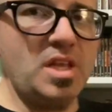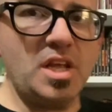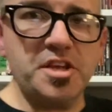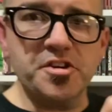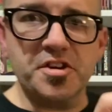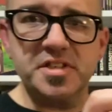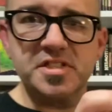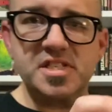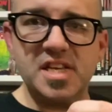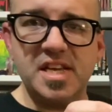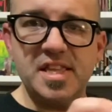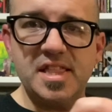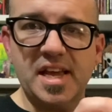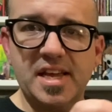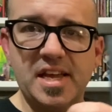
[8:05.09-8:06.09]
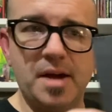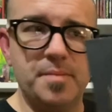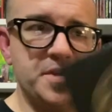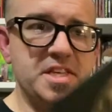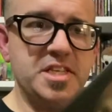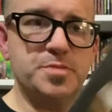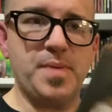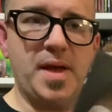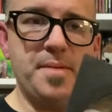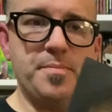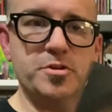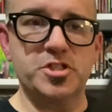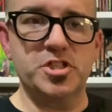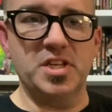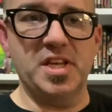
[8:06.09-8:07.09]
you can see they come in these
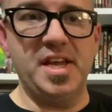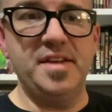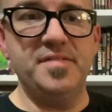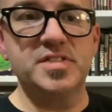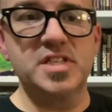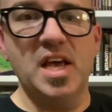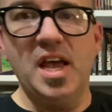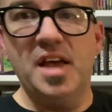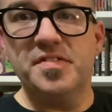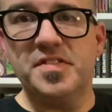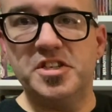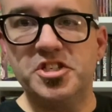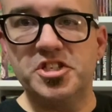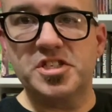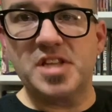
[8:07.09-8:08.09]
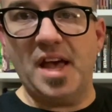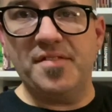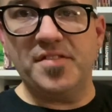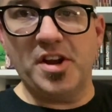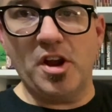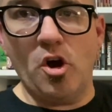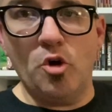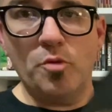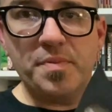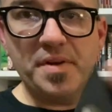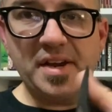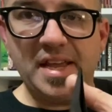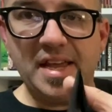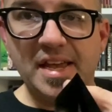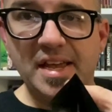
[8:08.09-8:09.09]
paper sleeves that just have an
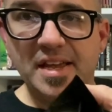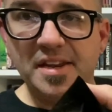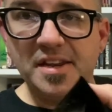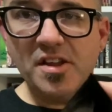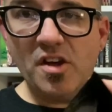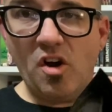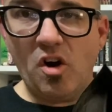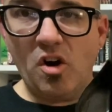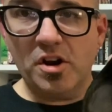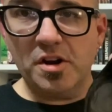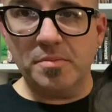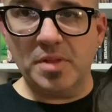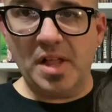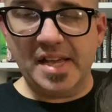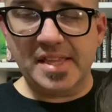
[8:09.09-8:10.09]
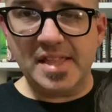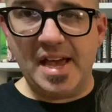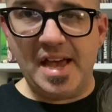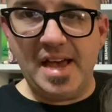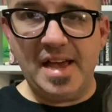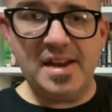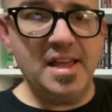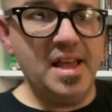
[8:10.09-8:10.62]
open end on them like that.